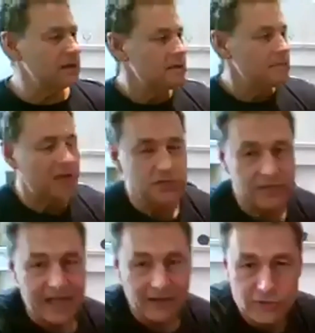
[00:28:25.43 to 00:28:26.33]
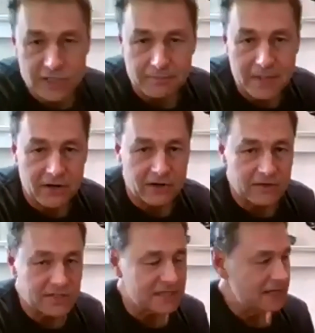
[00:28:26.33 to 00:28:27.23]
because you're now using
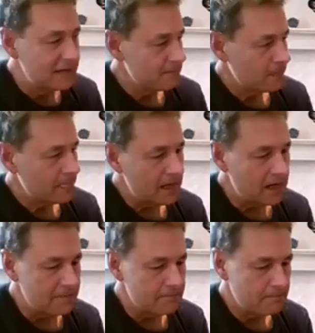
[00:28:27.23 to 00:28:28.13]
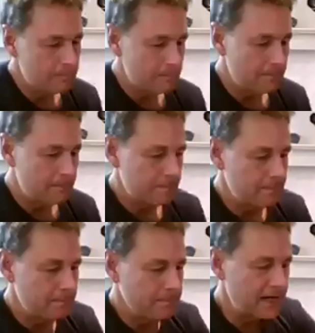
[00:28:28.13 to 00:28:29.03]
mirrors, um,
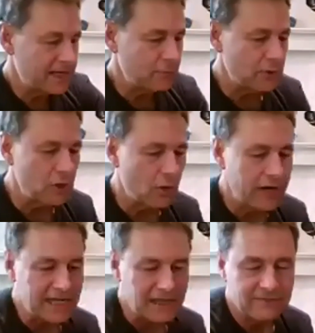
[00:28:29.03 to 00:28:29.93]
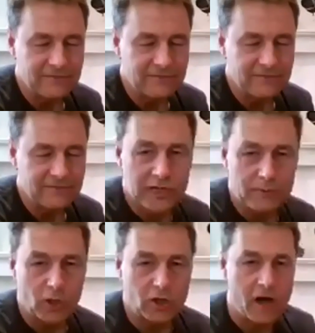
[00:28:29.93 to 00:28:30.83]
that can reorient the view in a
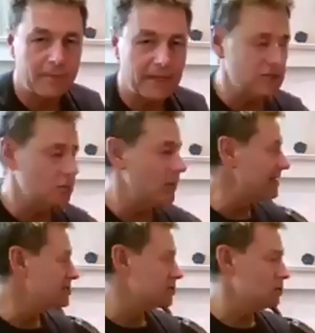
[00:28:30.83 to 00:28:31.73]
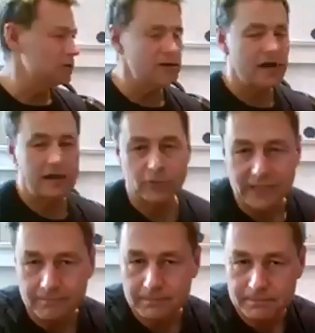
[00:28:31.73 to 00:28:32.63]
more complex way. So they're not
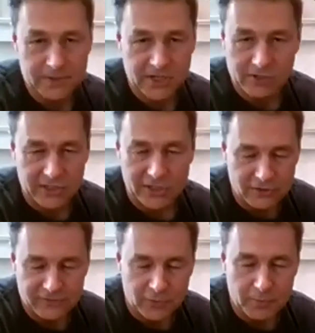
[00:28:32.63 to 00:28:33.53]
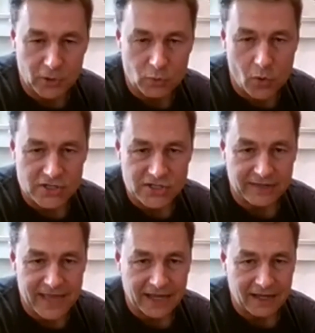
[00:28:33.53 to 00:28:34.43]
really particularly good for bird watching
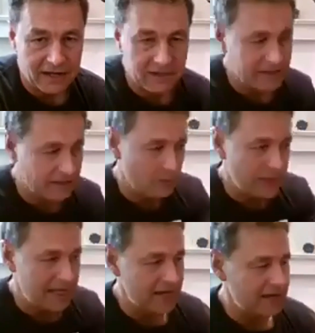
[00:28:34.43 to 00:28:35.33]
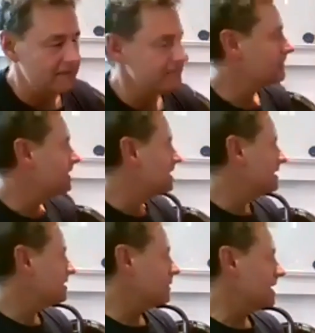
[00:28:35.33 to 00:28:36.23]
and that kind of thing, the way, uh,
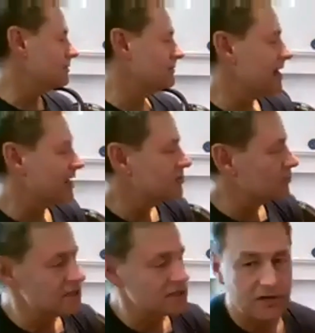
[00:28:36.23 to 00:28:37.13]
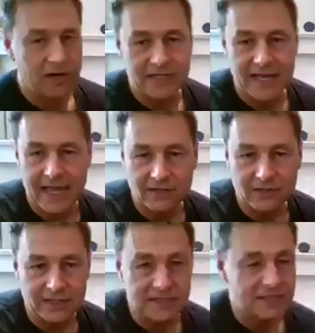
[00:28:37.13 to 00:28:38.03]
the way a refractor with a star
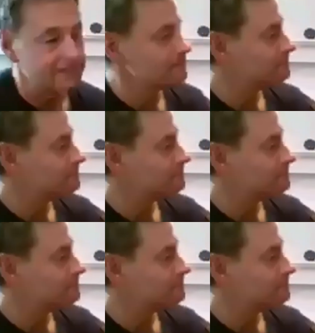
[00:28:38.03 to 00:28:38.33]
diagonal is.